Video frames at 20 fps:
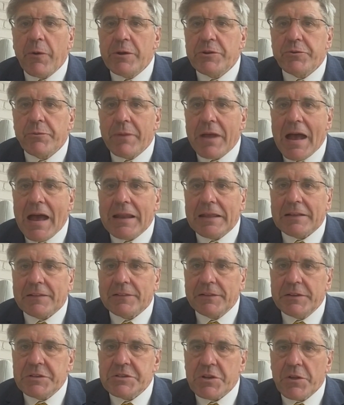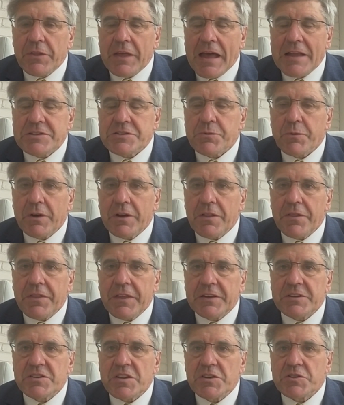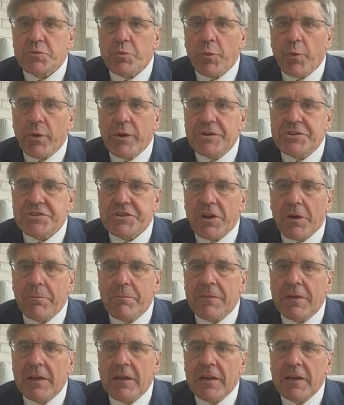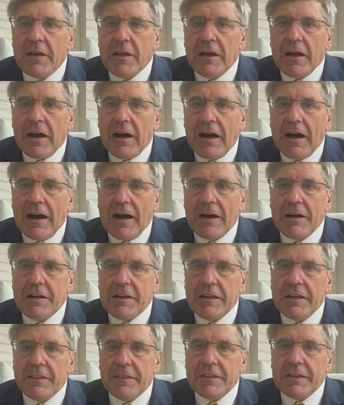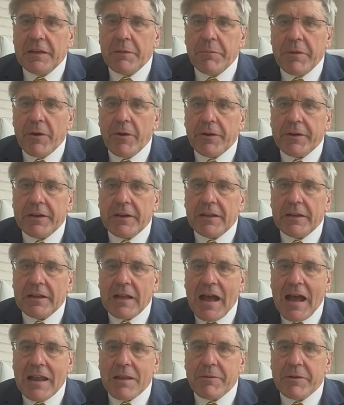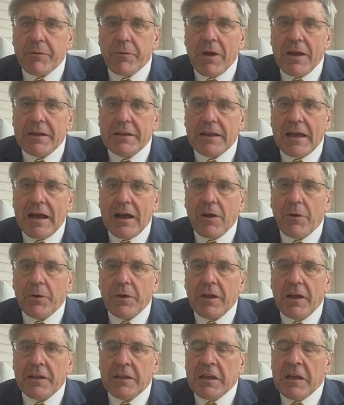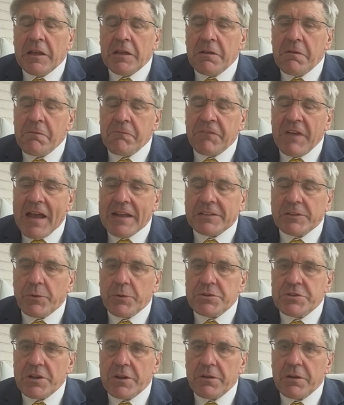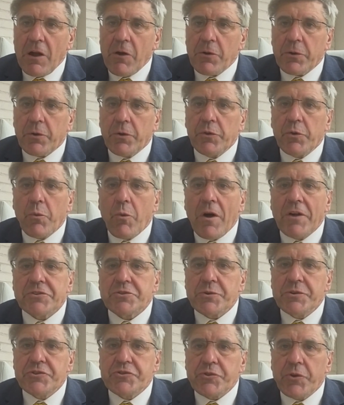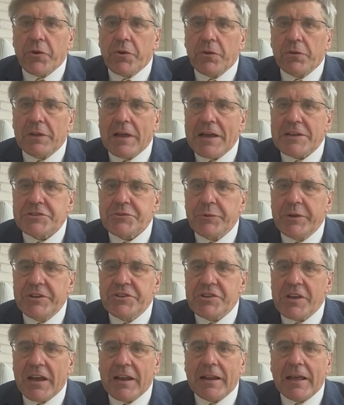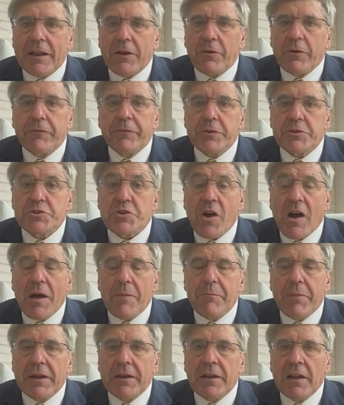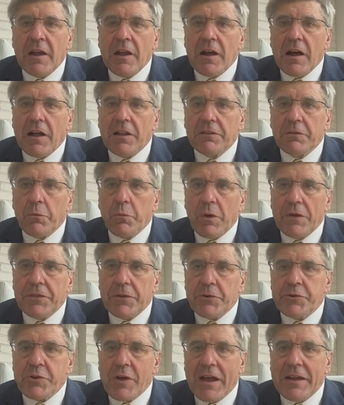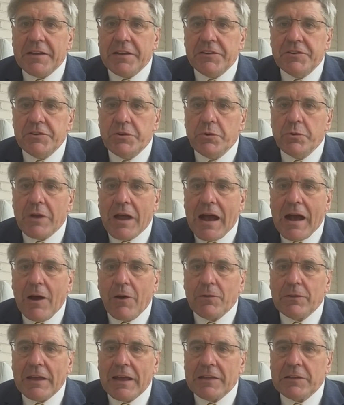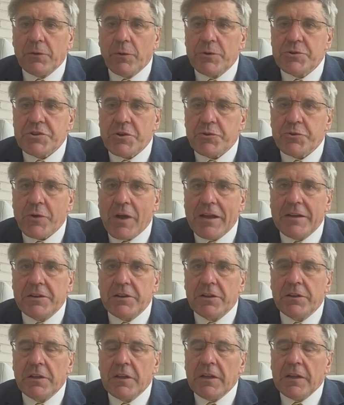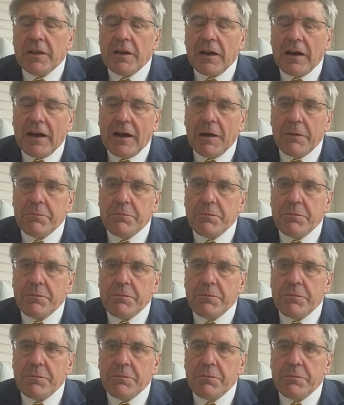dramatically. So that's one of the things that's worrisome uh, in the American economy right now. Uh, in fact, there was an article in the Wall Street Journal last week, Jan. I don't know if you saw it, but uh, what they're trying to do now, landlords are trying to uh,